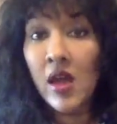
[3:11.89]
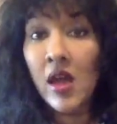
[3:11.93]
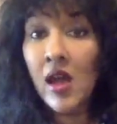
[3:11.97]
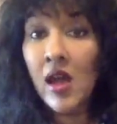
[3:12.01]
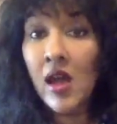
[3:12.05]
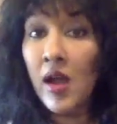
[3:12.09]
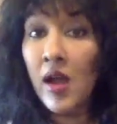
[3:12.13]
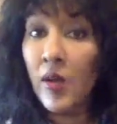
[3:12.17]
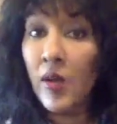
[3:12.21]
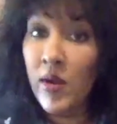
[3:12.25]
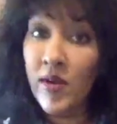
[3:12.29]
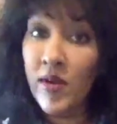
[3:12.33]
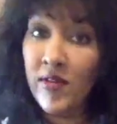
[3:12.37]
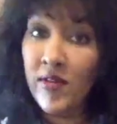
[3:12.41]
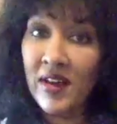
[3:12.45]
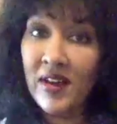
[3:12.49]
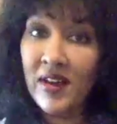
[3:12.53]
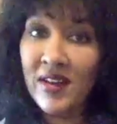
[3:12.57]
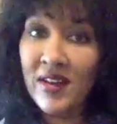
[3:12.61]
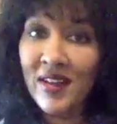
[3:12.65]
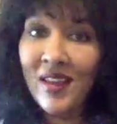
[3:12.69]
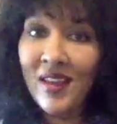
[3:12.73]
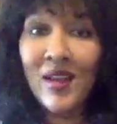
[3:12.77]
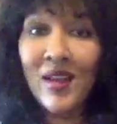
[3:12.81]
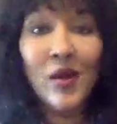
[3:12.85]

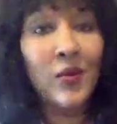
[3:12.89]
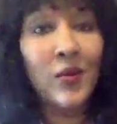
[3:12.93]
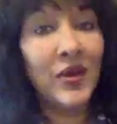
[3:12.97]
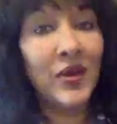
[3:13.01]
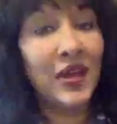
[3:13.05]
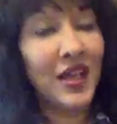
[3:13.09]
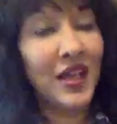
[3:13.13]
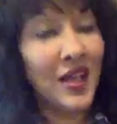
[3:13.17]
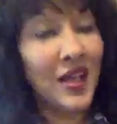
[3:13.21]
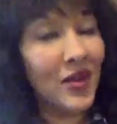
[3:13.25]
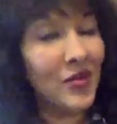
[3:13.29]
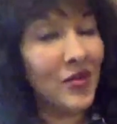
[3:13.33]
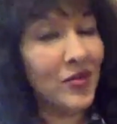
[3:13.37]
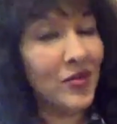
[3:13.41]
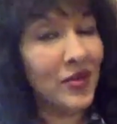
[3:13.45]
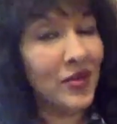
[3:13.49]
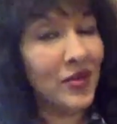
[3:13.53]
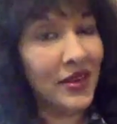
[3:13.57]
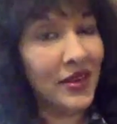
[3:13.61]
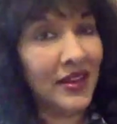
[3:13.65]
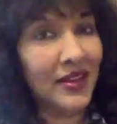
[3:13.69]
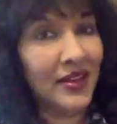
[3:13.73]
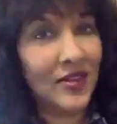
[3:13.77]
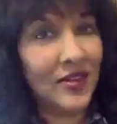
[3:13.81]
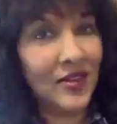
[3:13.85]
However, we can't
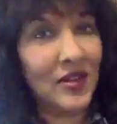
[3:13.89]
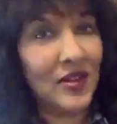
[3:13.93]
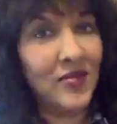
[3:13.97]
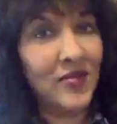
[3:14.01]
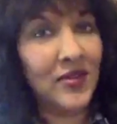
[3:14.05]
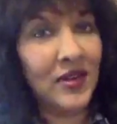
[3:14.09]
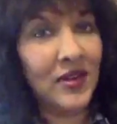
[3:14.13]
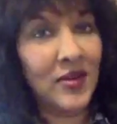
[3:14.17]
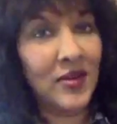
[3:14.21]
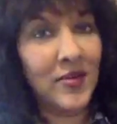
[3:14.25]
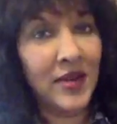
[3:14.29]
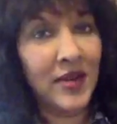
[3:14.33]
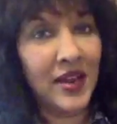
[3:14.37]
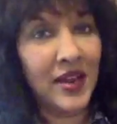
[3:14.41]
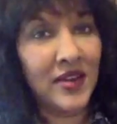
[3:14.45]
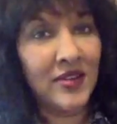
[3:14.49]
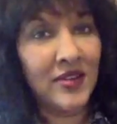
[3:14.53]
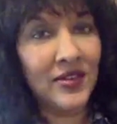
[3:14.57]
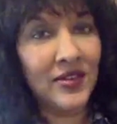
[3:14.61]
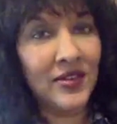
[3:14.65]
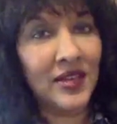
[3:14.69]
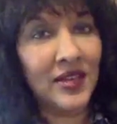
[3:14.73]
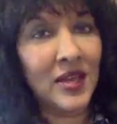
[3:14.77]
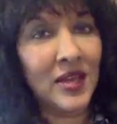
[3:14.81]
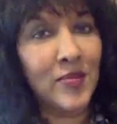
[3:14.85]
really achieve
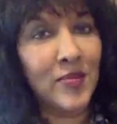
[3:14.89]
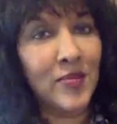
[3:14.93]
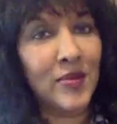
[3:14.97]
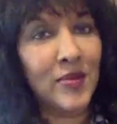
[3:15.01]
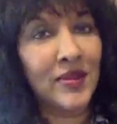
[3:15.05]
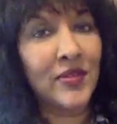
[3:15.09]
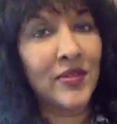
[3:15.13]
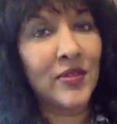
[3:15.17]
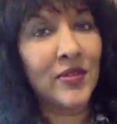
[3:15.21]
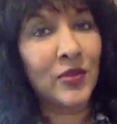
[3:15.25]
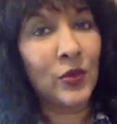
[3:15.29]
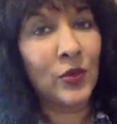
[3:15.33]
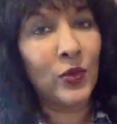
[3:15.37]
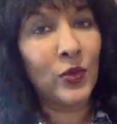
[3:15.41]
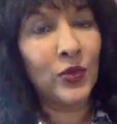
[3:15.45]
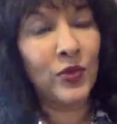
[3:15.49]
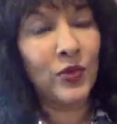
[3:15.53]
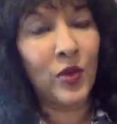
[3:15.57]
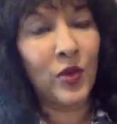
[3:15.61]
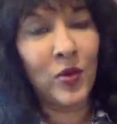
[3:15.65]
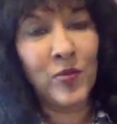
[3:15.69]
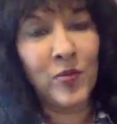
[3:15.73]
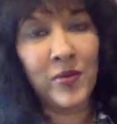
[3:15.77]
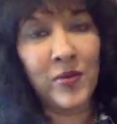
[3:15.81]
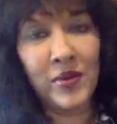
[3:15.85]
elimination keeping the schools
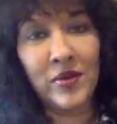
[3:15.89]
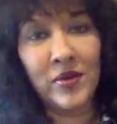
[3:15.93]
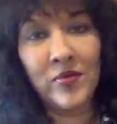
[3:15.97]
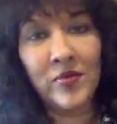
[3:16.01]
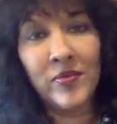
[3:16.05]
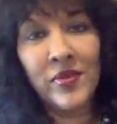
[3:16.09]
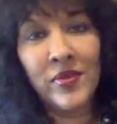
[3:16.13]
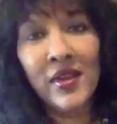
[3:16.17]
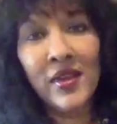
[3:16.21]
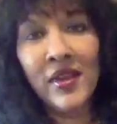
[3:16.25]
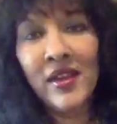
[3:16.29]
open.